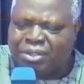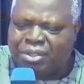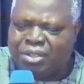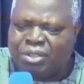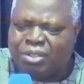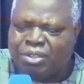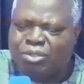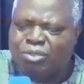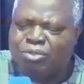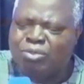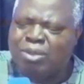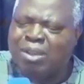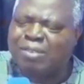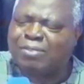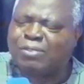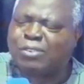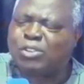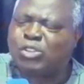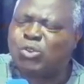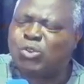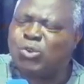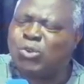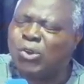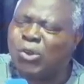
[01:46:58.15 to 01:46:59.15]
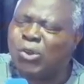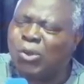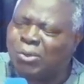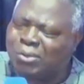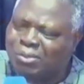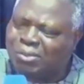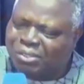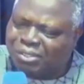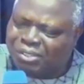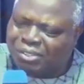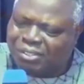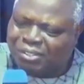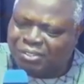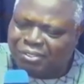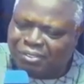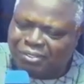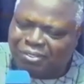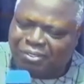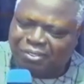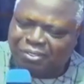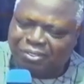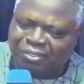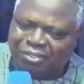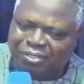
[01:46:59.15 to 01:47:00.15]
You have shown us
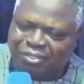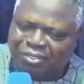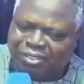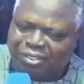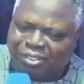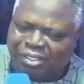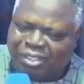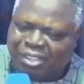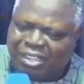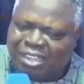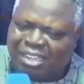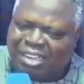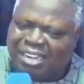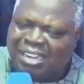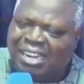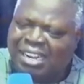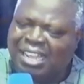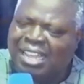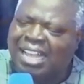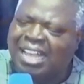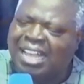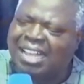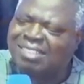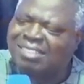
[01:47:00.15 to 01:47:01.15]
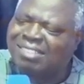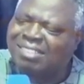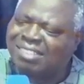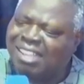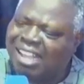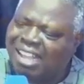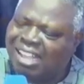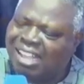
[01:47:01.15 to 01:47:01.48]
the answer